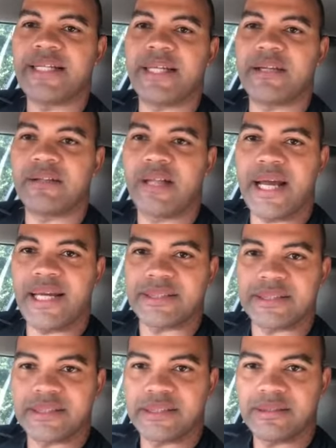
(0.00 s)

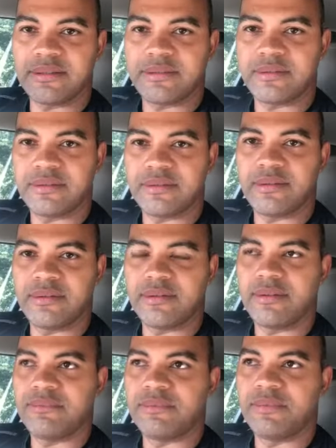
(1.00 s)
clients
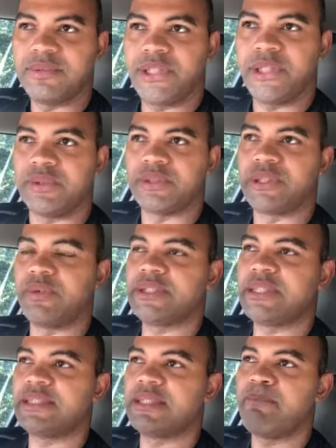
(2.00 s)
to you. So
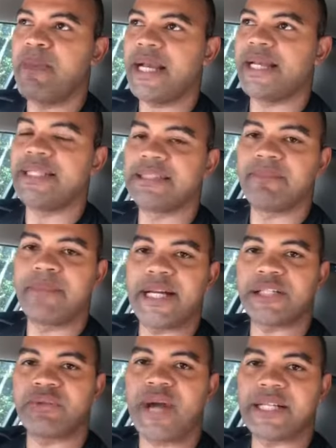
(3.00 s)
it's a mechanism that
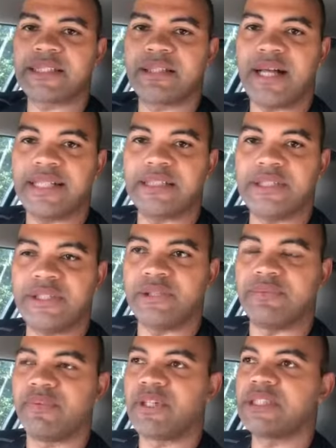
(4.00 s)
attracts clients to you
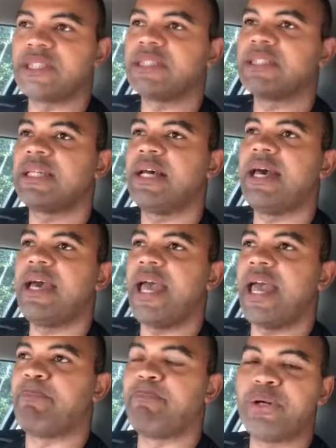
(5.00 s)
versus
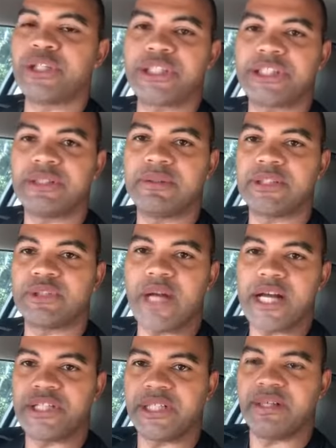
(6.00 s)
a push
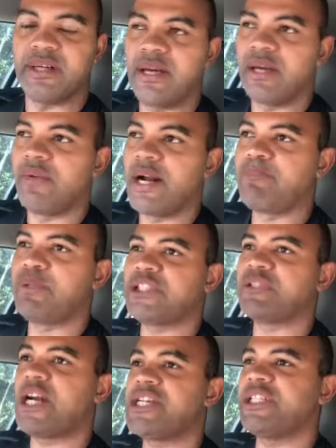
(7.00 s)
strategy, right? A push
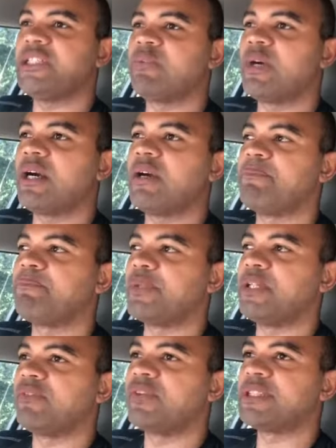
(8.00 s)
strategy is where,
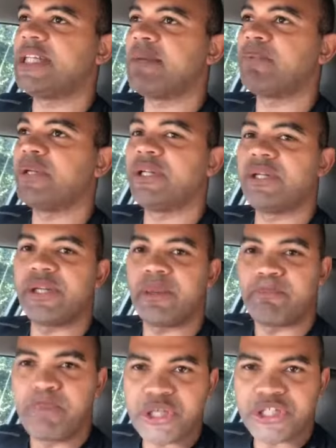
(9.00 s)
for example, you're
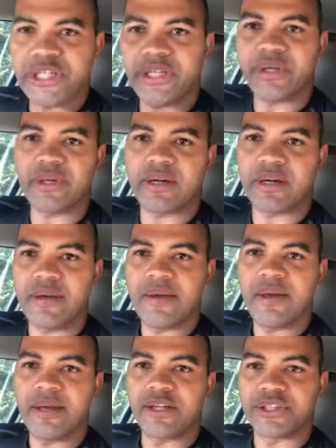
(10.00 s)
pushing your
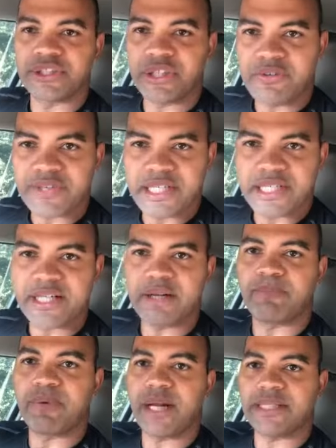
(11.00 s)
services and your
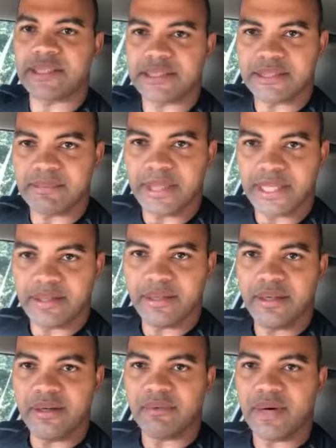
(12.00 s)
products on somebody,
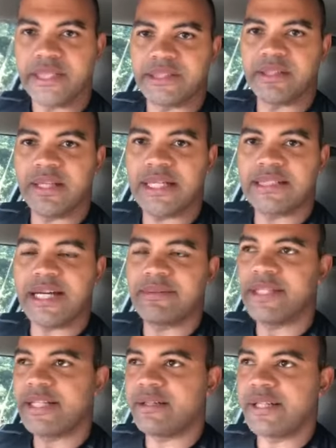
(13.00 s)
right? So a lot of times,
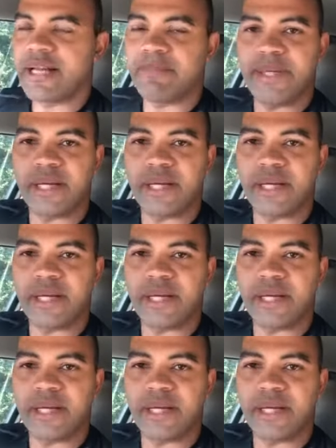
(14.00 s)
that could be